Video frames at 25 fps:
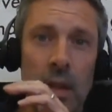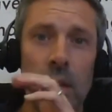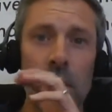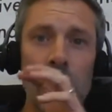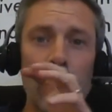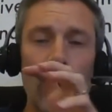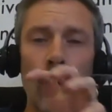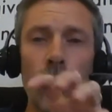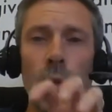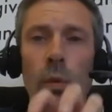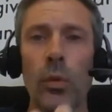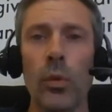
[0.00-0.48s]

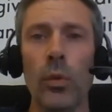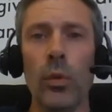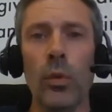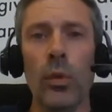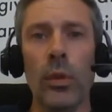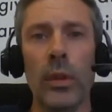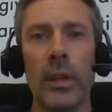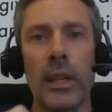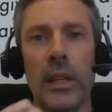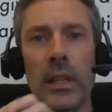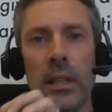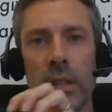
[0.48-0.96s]
So
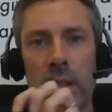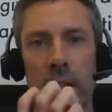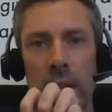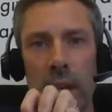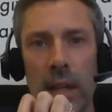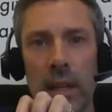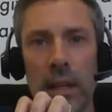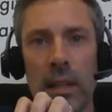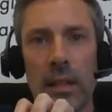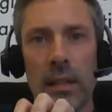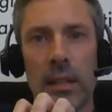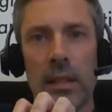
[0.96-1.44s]
all these
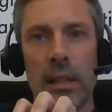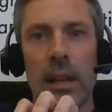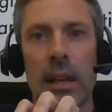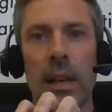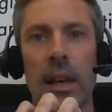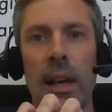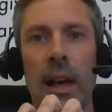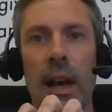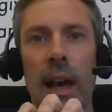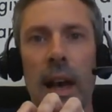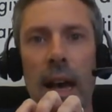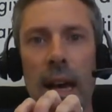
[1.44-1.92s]
things
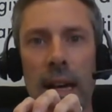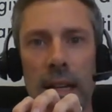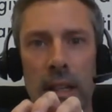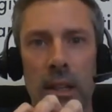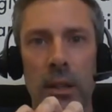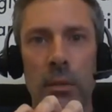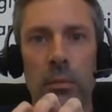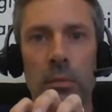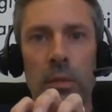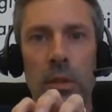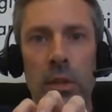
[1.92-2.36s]
add up